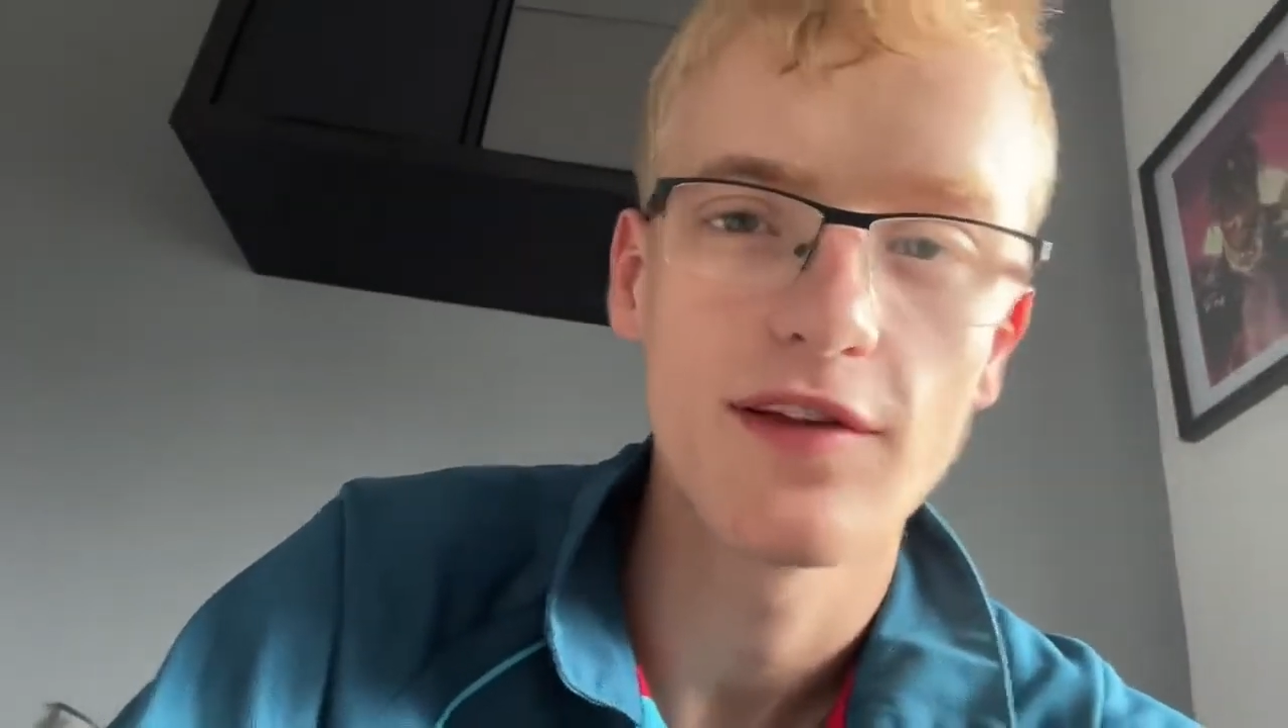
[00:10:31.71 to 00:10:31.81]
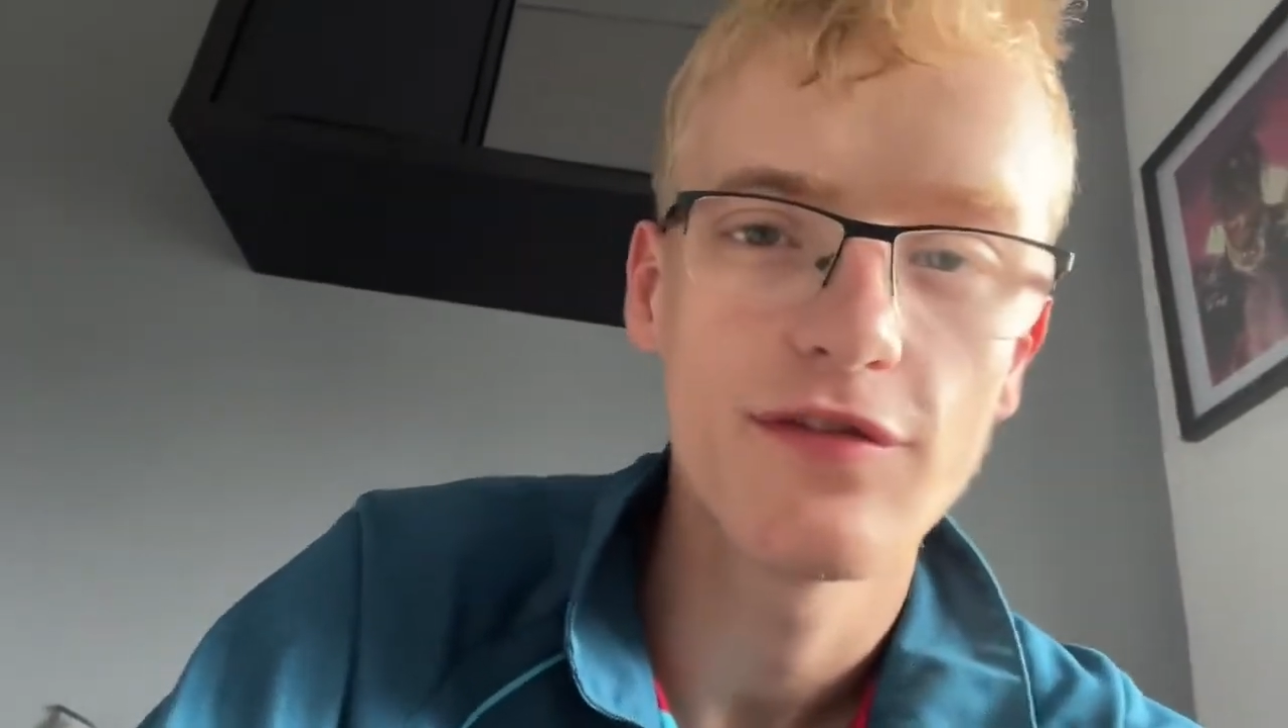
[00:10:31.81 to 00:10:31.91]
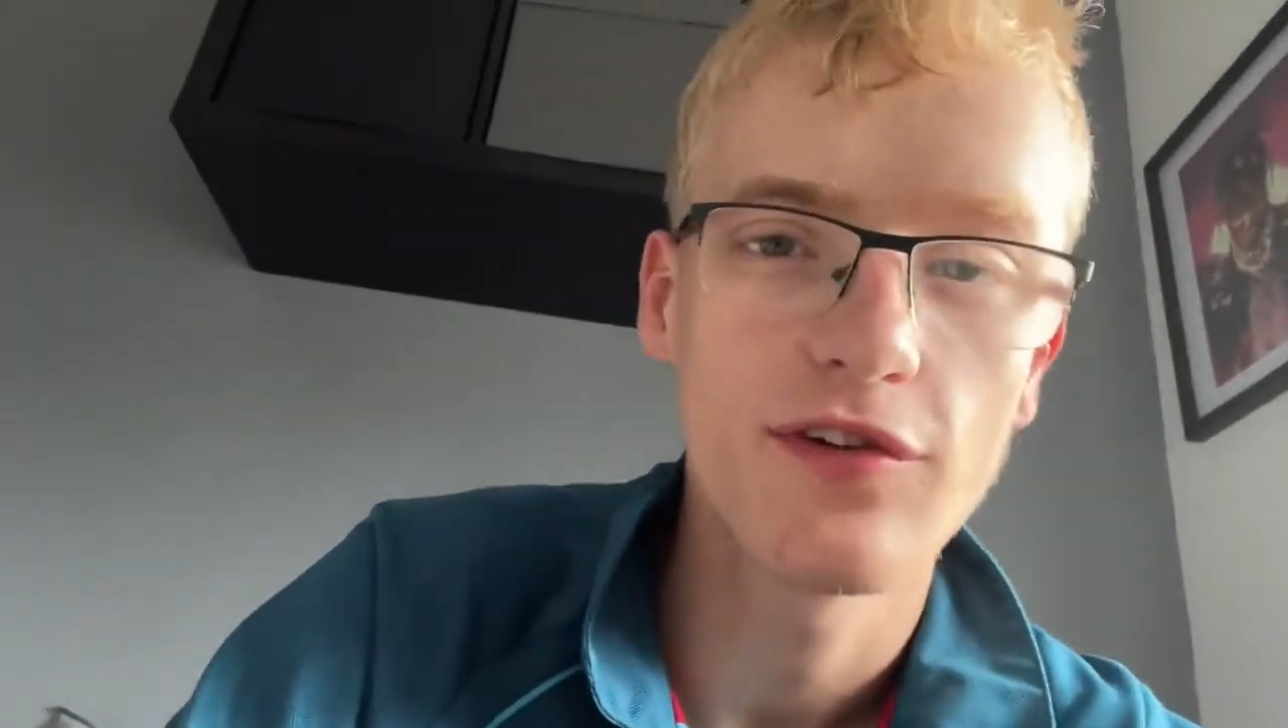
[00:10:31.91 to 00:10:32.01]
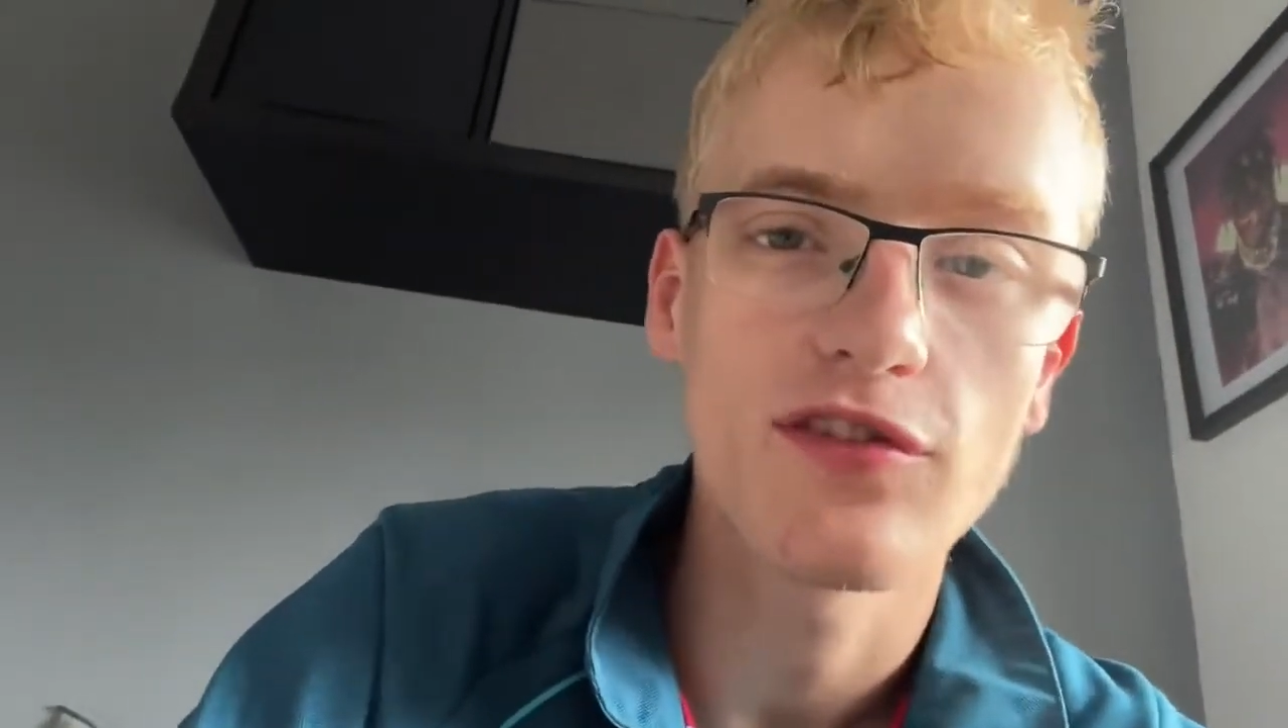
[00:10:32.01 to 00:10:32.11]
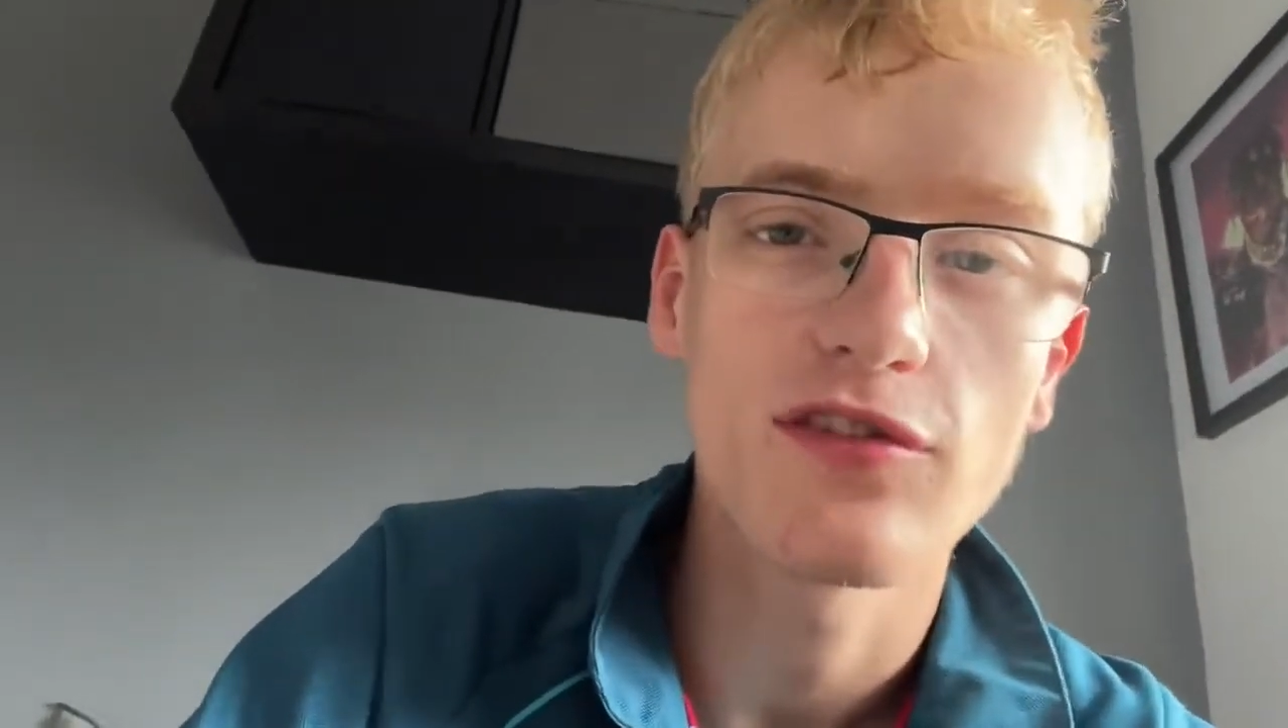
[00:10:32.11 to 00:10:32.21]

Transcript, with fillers: different,